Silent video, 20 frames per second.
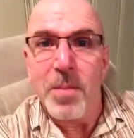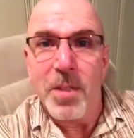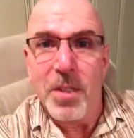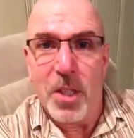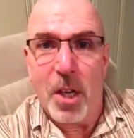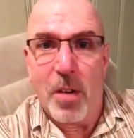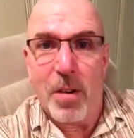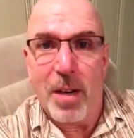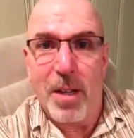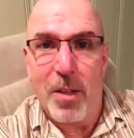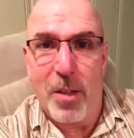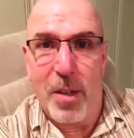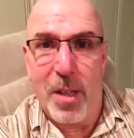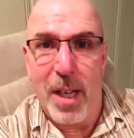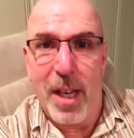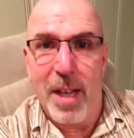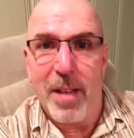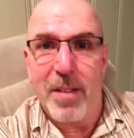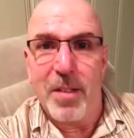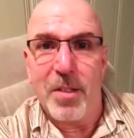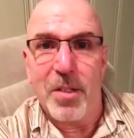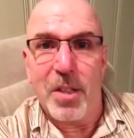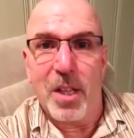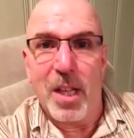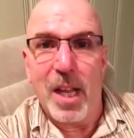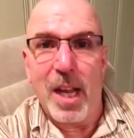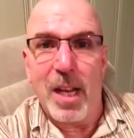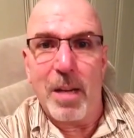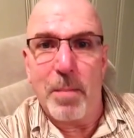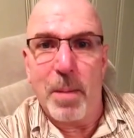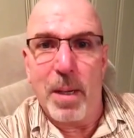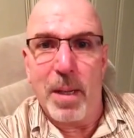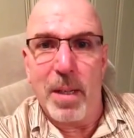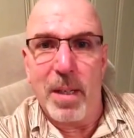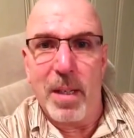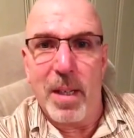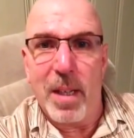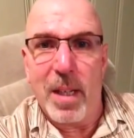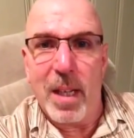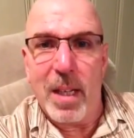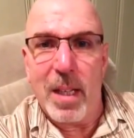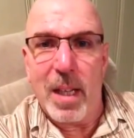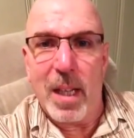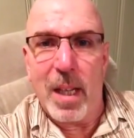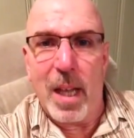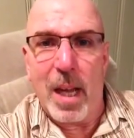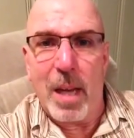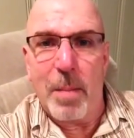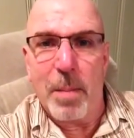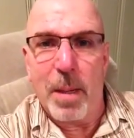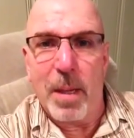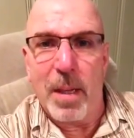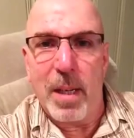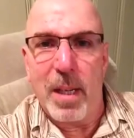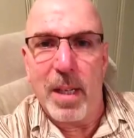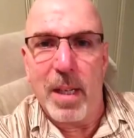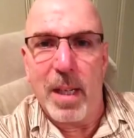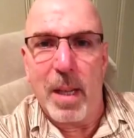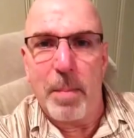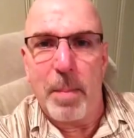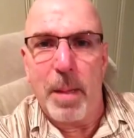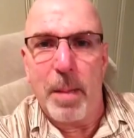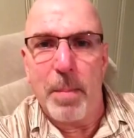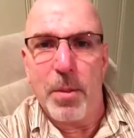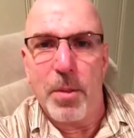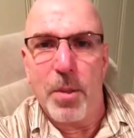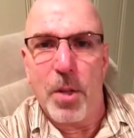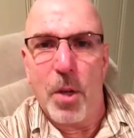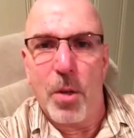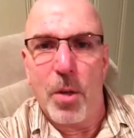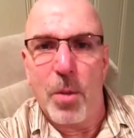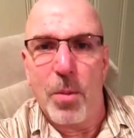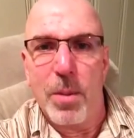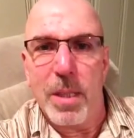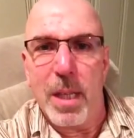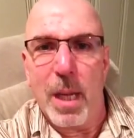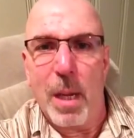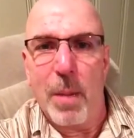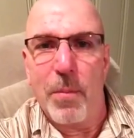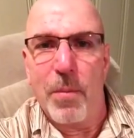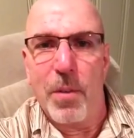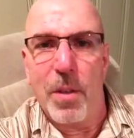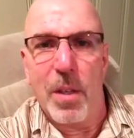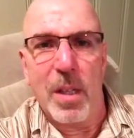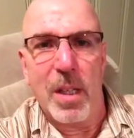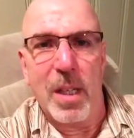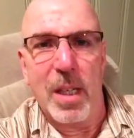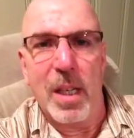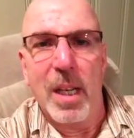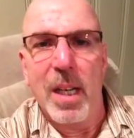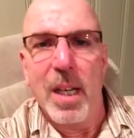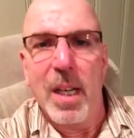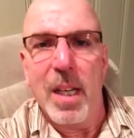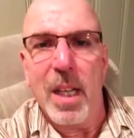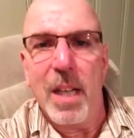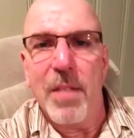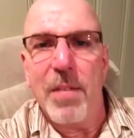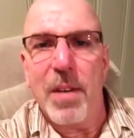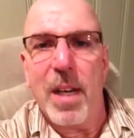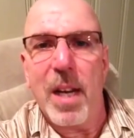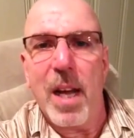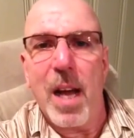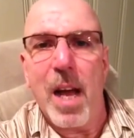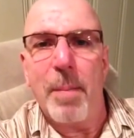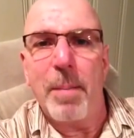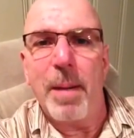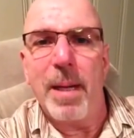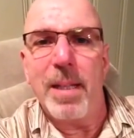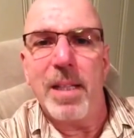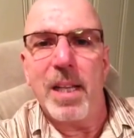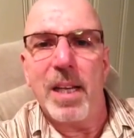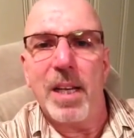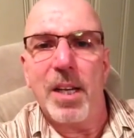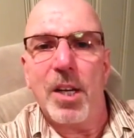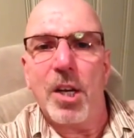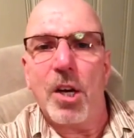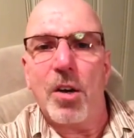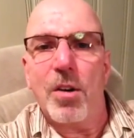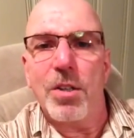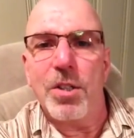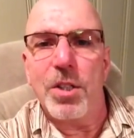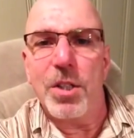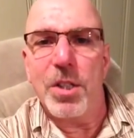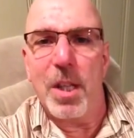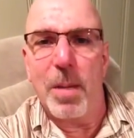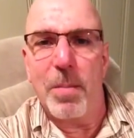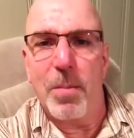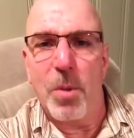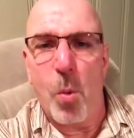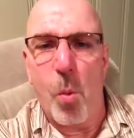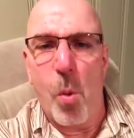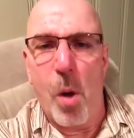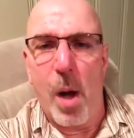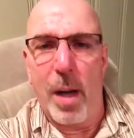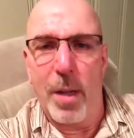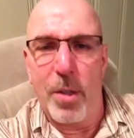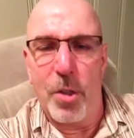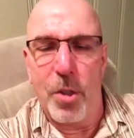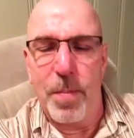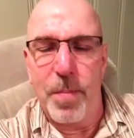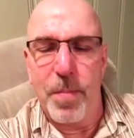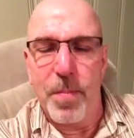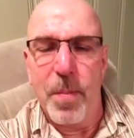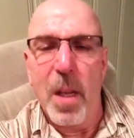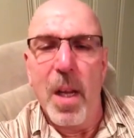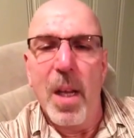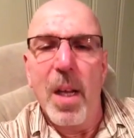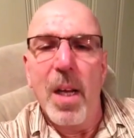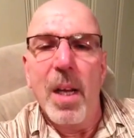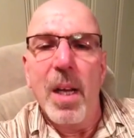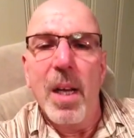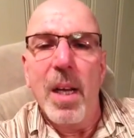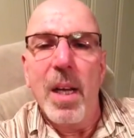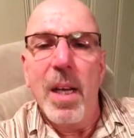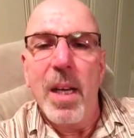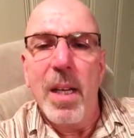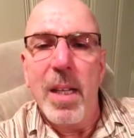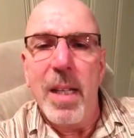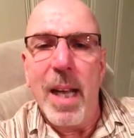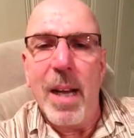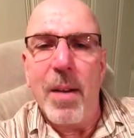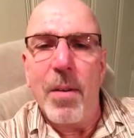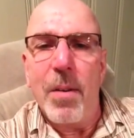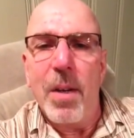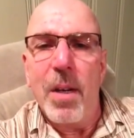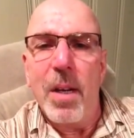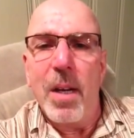Sorry, look down. There's a like button. Click the like button and let people know that it was helpful, and leave a comment that encourages them to watch. Now,